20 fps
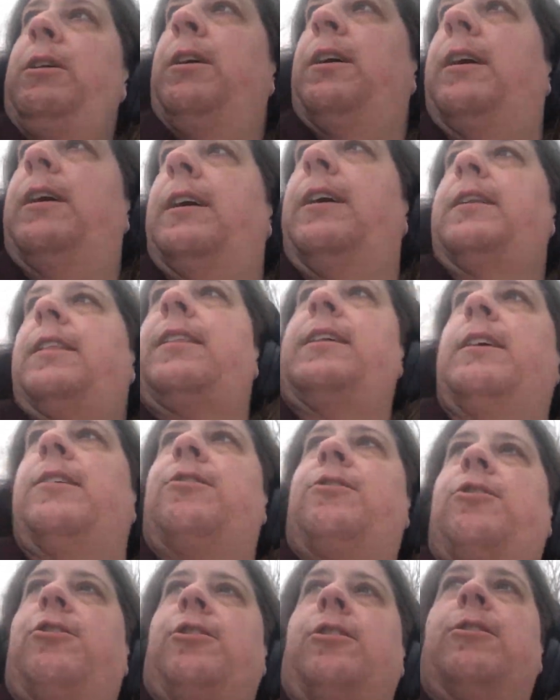uh,
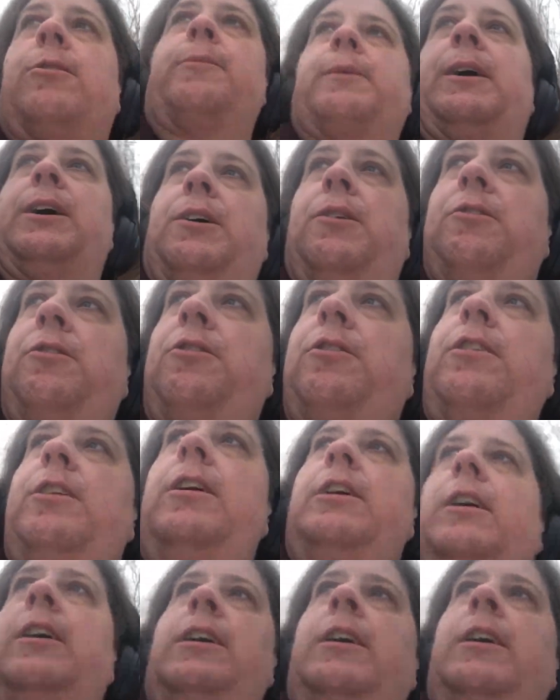things turn around